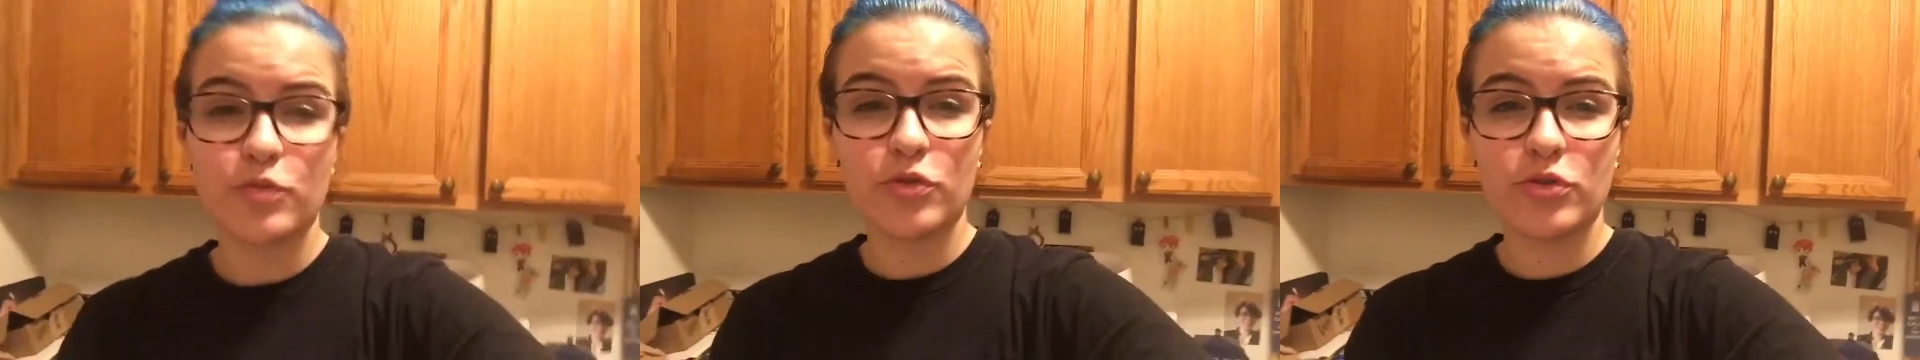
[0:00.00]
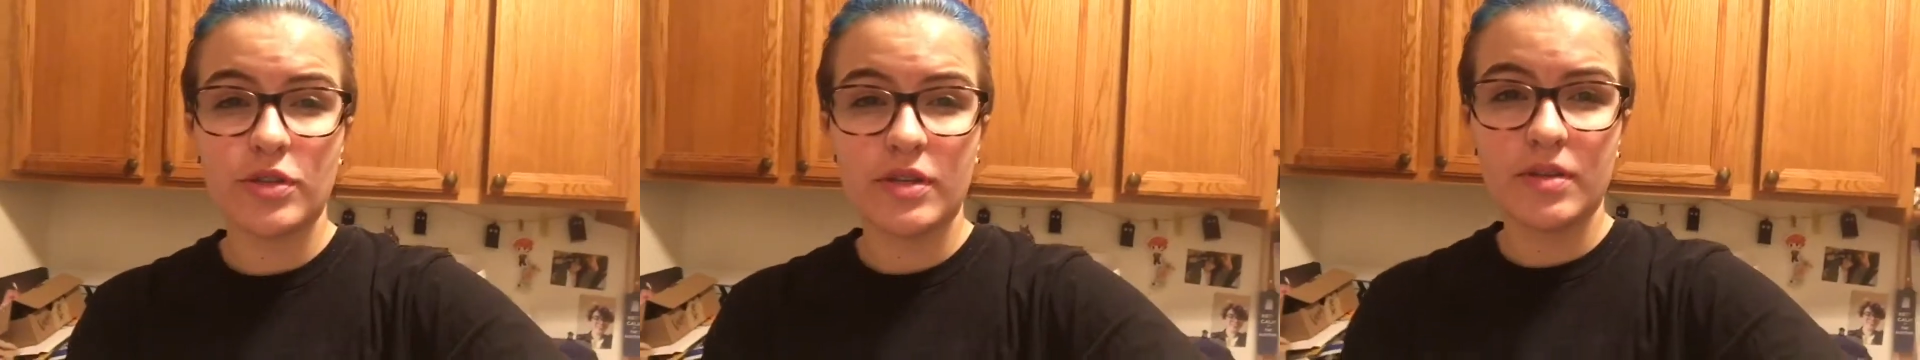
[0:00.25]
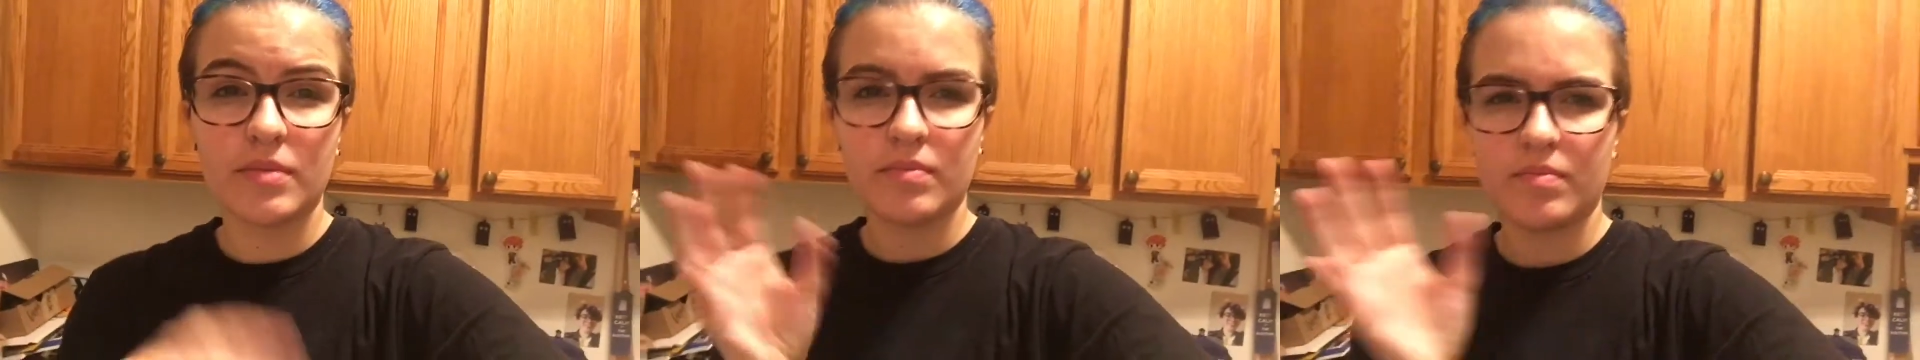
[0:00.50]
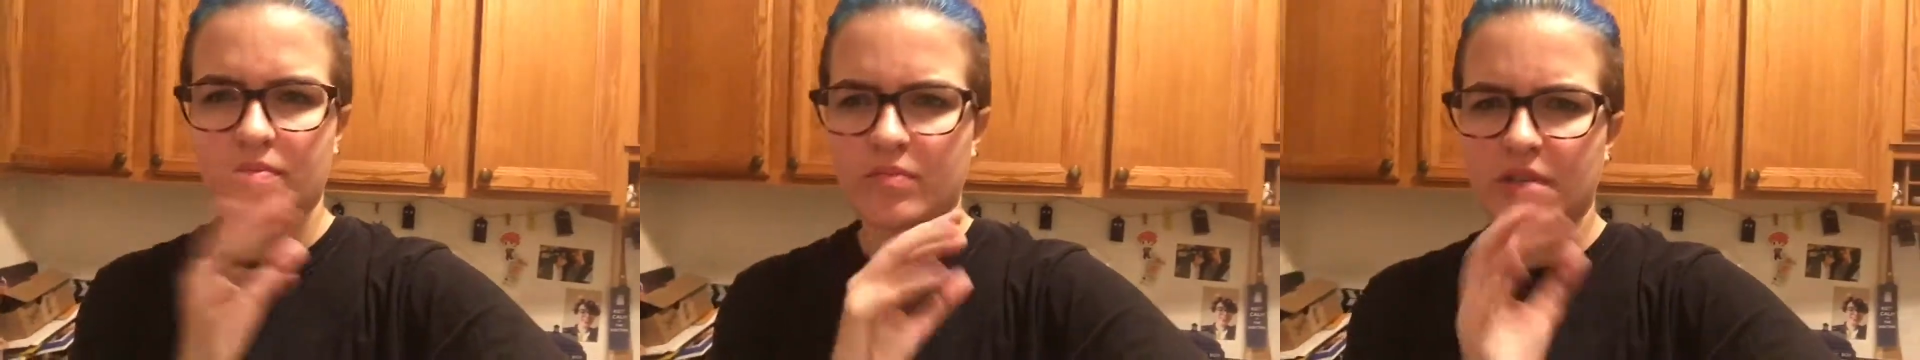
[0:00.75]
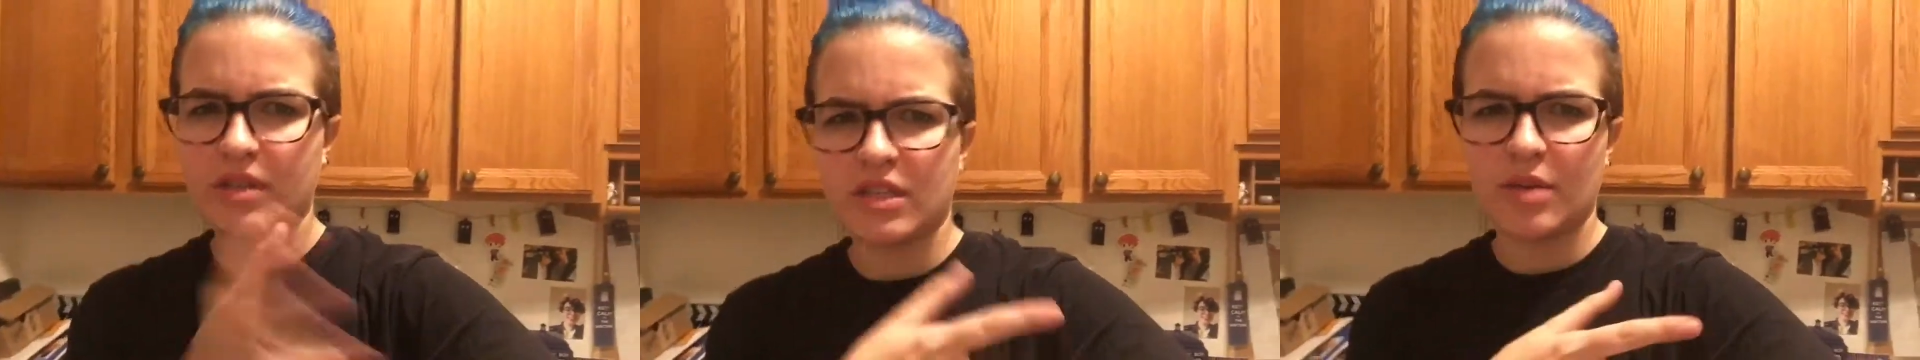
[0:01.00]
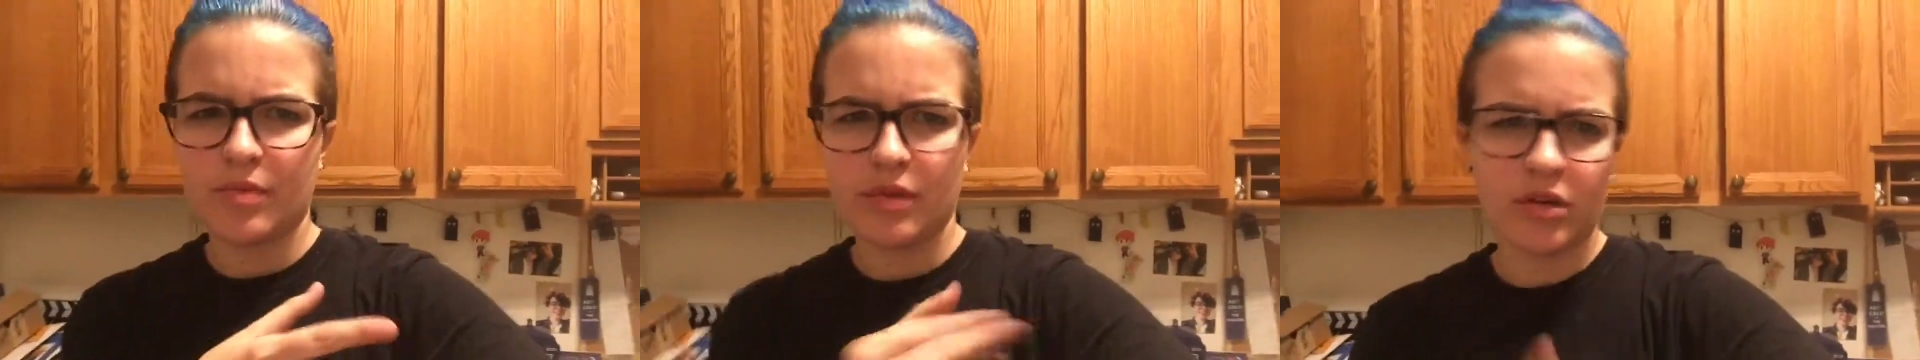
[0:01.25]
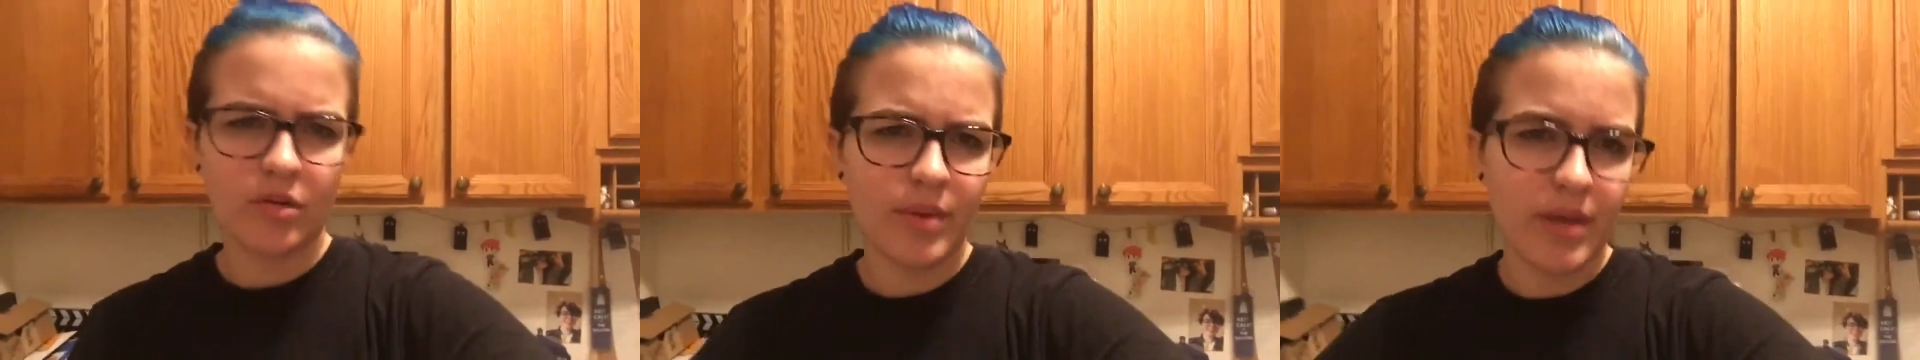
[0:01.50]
sprucing things up a little